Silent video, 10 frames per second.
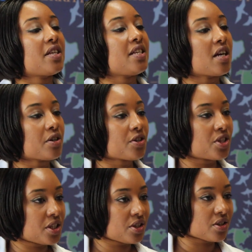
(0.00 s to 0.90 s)
the younger
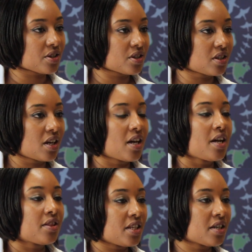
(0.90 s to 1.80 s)
sisters.
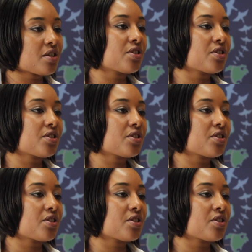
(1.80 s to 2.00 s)
The younger